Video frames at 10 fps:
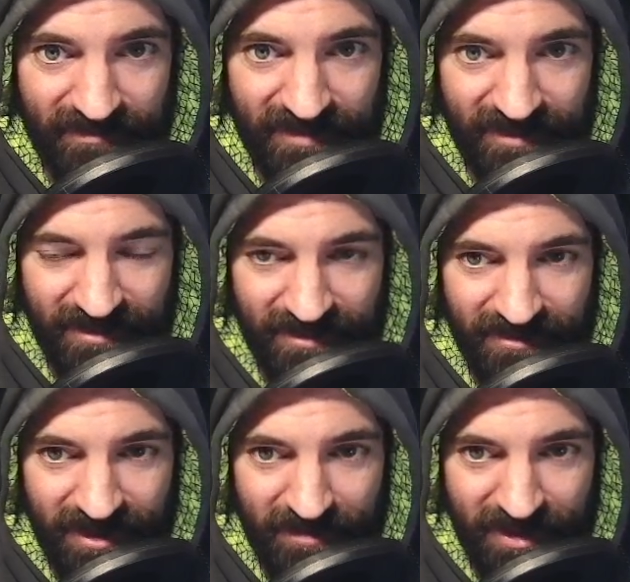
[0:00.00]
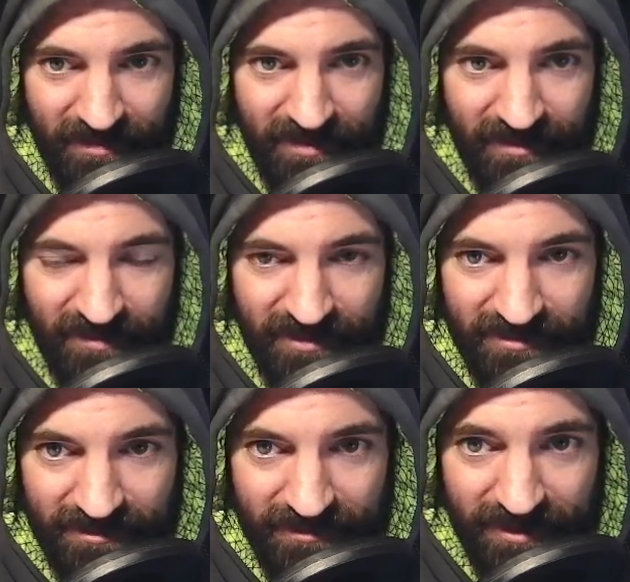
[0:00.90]
They got all that piping built
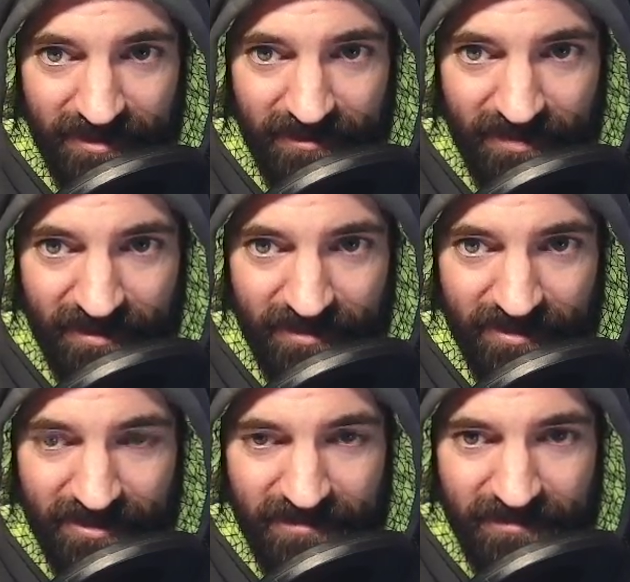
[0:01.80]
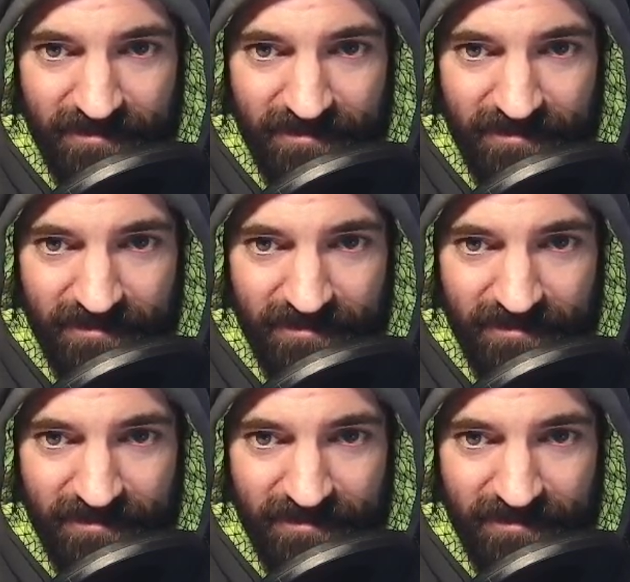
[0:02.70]
already, pretty much.